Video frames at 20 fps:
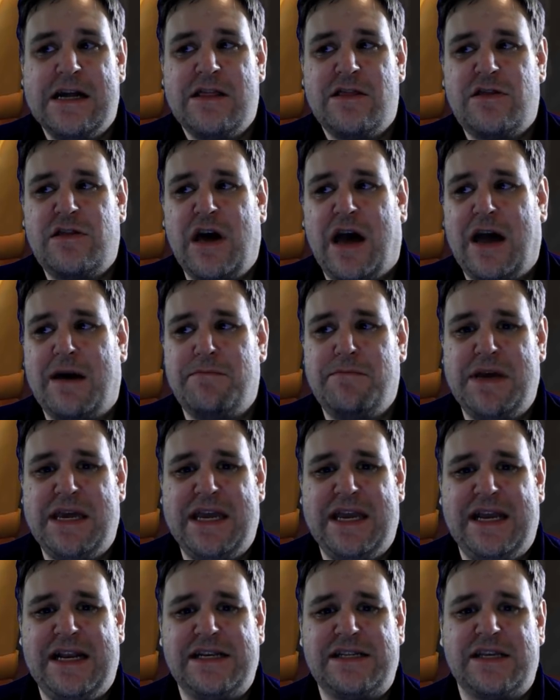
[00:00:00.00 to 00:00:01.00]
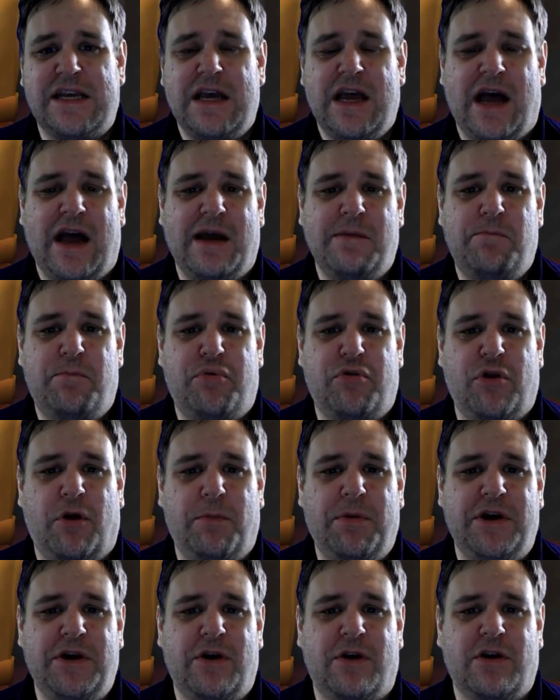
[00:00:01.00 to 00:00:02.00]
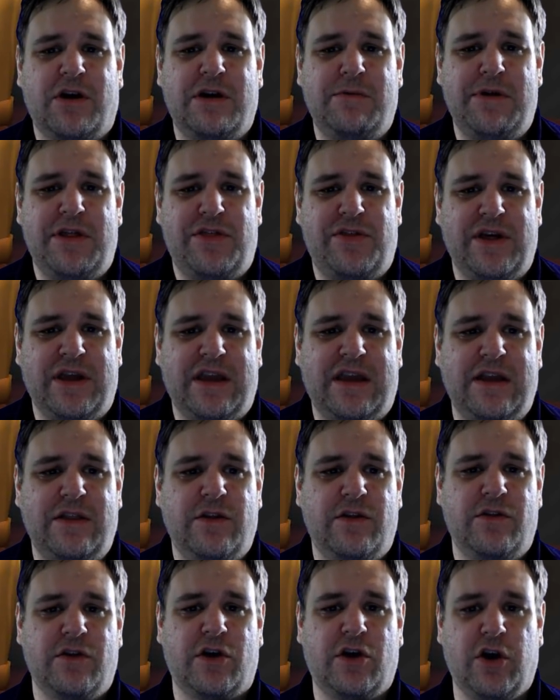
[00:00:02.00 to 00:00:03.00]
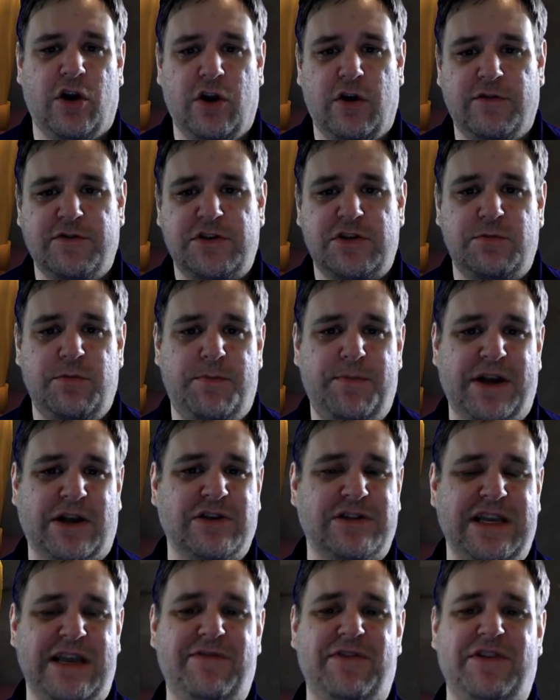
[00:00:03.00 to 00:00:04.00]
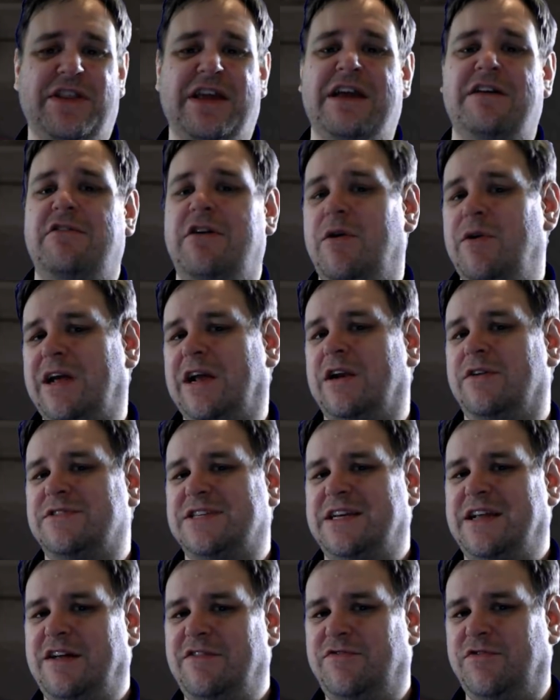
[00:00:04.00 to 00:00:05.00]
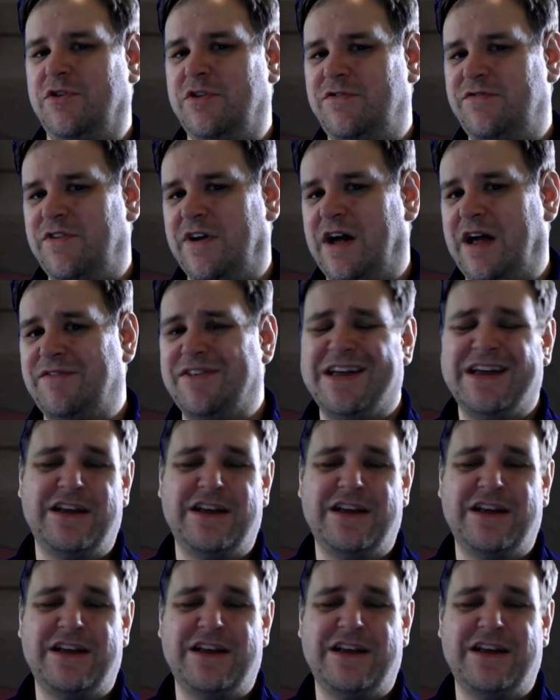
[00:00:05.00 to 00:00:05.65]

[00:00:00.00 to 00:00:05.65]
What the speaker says: That means I'm probably not going to be thinking that the gloves, because even the heroic gloves are 945,